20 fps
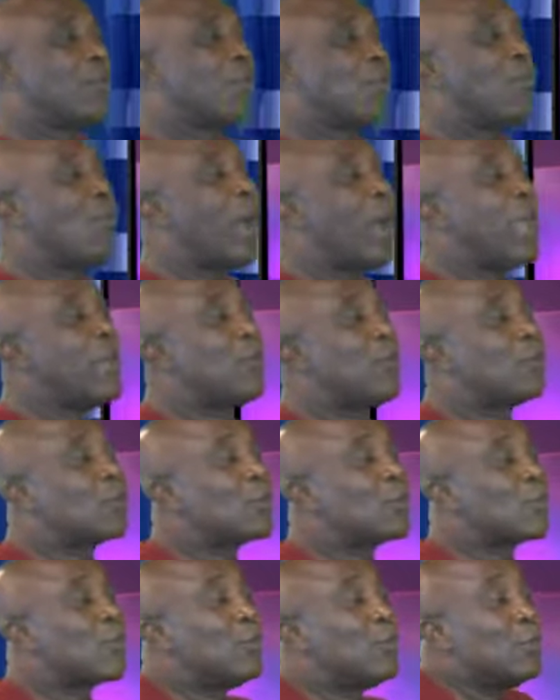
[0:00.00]
Why not
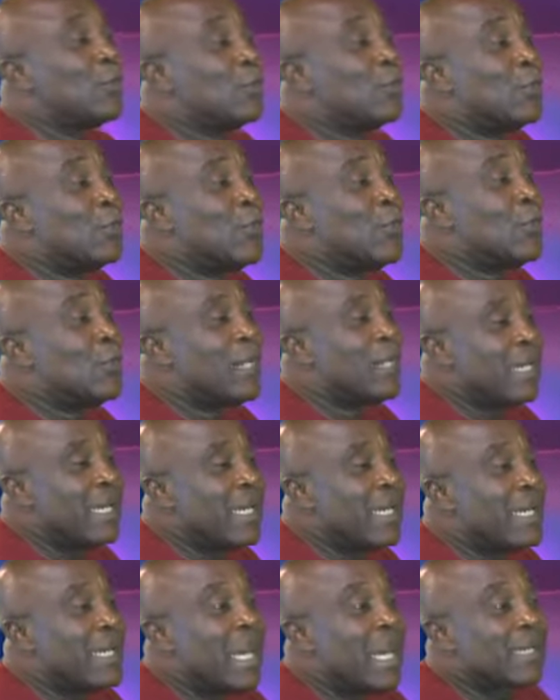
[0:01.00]
continue
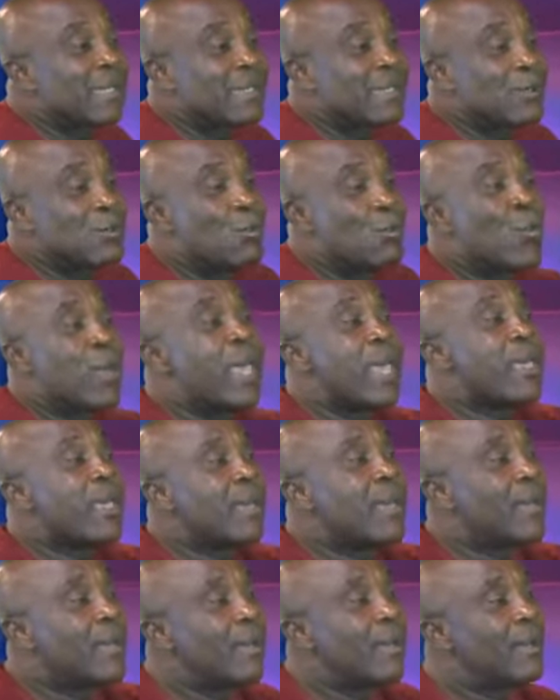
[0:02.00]
in that way?
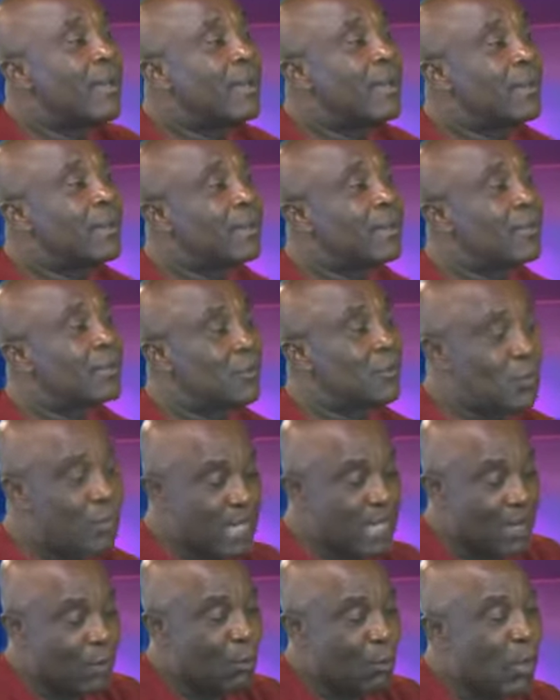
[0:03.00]

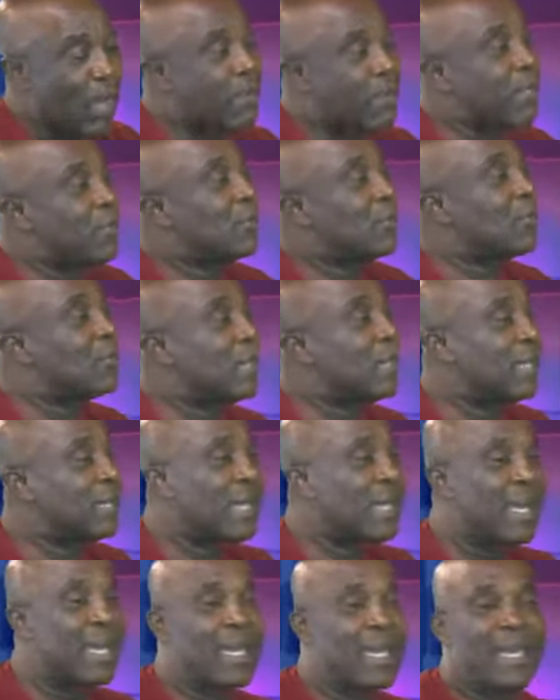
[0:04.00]
Today we are being told
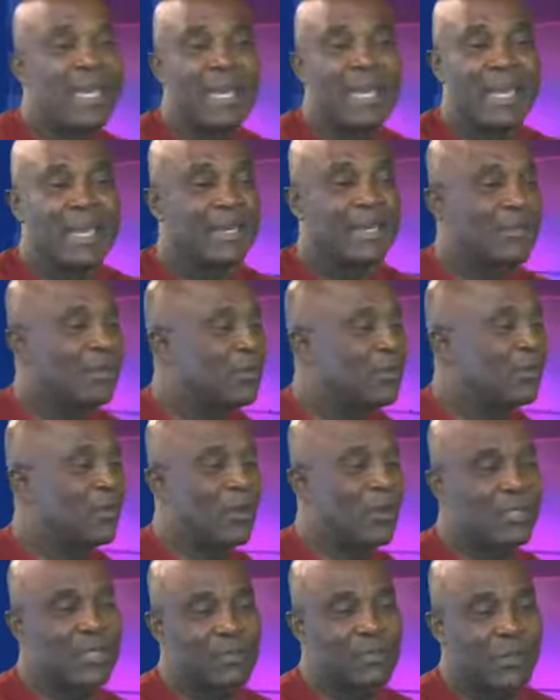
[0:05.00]
that
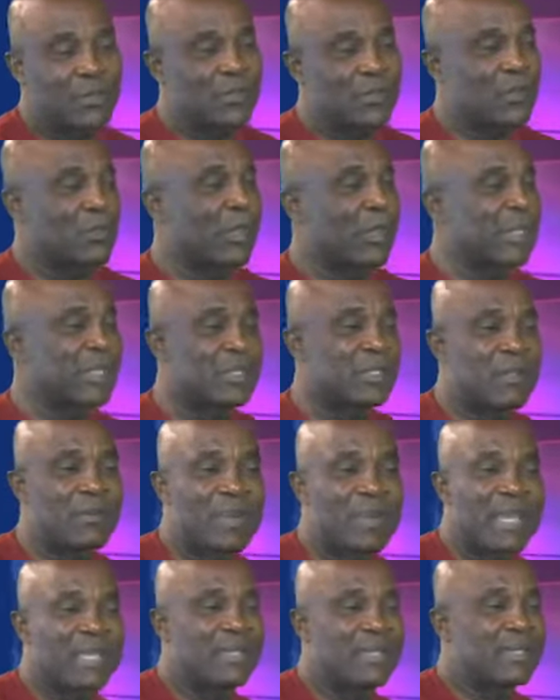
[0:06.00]
all the political parties now
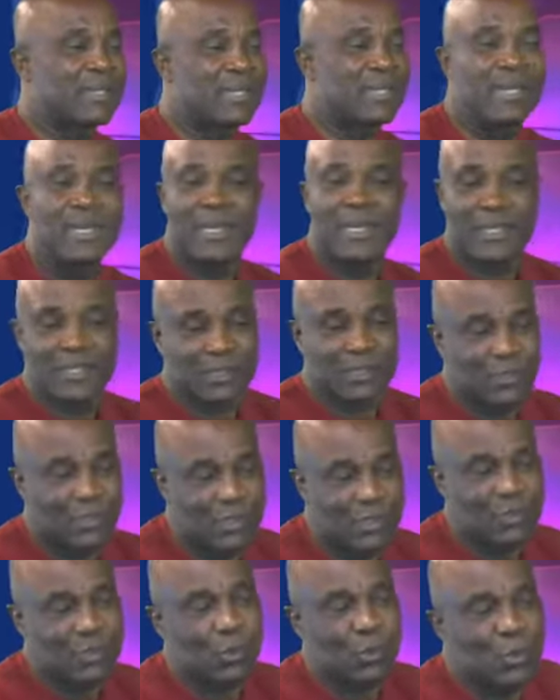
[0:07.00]
by this is
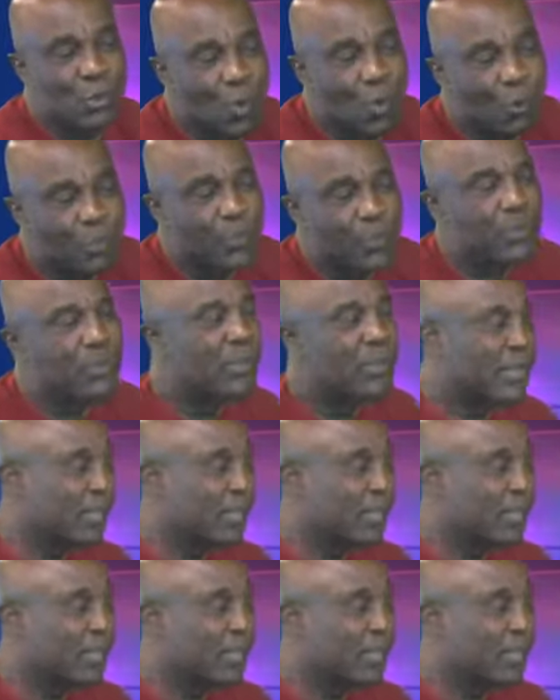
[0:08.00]
thrown open.